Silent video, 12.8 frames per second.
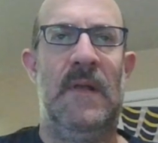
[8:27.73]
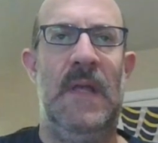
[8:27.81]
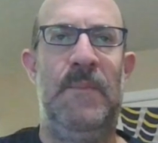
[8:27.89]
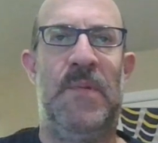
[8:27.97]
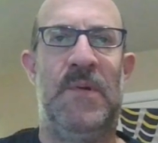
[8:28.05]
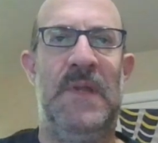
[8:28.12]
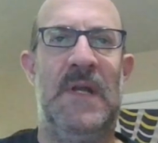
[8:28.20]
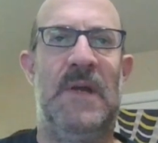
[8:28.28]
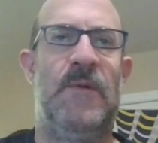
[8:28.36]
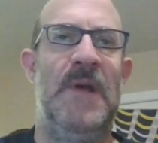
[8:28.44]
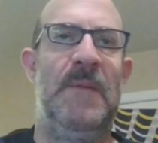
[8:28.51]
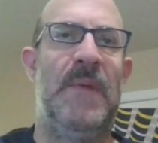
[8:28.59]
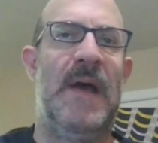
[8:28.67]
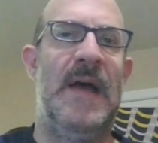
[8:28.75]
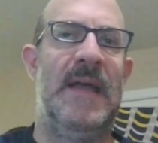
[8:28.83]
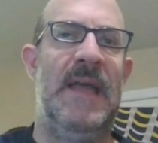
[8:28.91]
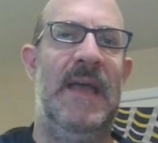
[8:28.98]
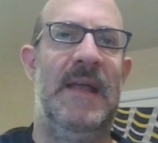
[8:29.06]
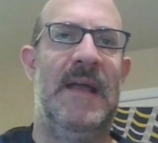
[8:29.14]
He pulled the queen
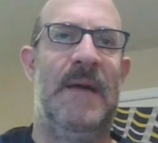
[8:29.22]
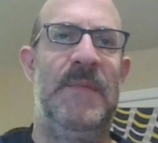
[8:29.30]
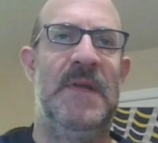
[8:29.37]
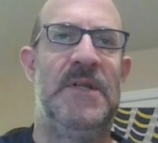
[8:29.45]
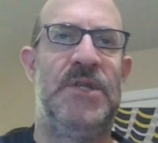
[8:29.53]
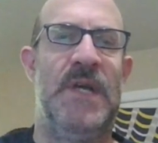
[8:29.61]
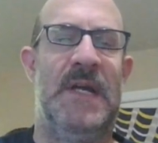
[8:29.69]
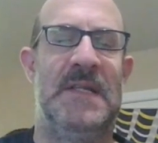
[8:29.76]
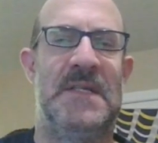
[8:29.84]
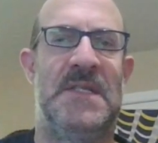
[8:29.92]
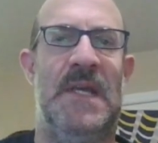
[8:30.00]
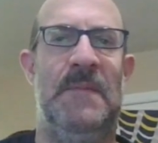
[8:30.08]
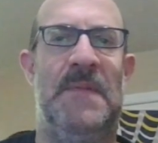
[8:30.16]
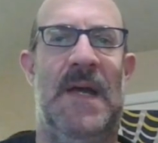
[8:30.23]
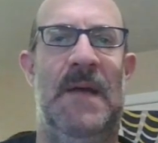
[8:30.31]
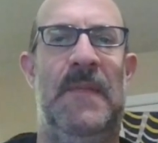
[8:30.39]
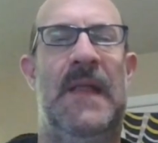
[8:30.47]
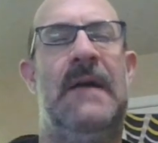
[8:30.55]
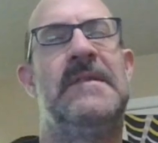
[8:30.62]
back and got me in check at the same
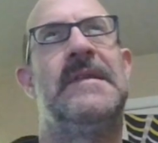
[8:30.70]
time, and I